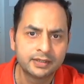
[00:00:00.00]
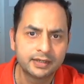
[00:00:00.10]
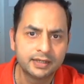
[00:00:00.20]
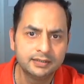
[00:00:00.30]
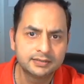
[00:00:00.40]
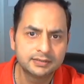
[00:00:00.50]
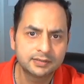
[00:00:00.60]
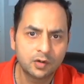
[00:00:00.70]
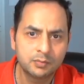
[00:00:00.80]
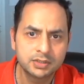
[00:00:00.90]
And this is
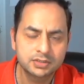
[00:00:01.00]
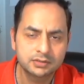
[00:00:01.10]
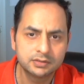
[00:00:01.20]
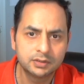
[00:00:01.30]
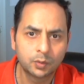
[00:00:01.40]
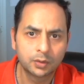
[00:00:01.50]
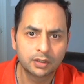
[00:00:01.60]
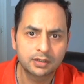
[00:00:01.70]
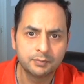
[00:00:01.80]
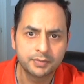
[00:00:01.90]
how much the total
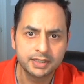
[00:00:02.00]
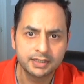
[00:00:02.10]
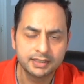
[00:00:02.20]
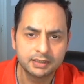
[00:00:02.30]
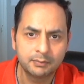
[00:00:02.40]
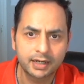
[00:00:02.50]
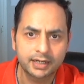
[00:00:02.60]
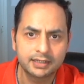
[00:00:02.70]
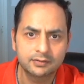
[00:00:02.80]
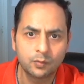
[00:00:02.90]
company in the
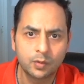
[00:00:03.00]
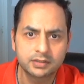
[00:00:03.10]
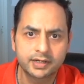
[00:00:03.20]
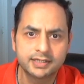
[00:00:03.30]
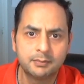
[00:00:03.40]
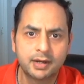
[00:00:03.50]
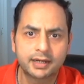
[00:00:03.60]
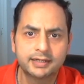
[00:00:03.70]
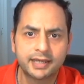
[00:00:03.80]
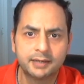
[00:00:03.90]
market worth, right? The
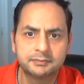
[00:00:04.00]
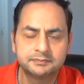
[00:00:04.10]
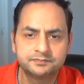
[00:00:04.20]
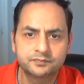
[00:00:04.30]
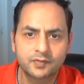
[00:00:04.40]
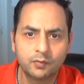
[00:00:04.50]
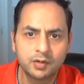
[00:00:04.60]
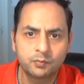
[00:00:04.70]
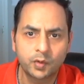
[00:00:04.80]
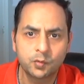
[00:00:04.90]
market cap,
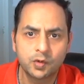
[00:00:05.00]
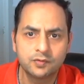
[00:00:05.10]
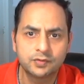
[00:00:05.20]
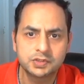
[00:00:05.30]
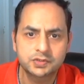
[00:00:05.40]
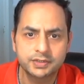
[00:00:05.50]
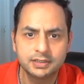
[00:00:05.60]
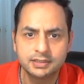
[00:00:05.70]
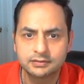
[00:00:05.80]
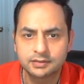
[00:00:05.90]
$1.14
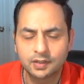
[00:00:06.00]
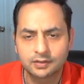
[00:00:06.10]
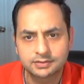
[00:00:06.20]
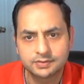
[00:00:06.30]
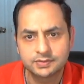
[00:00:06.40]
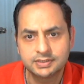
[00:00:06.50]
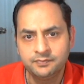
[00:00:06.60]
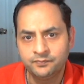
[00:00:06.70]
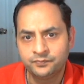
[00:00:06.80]
trillion, you see.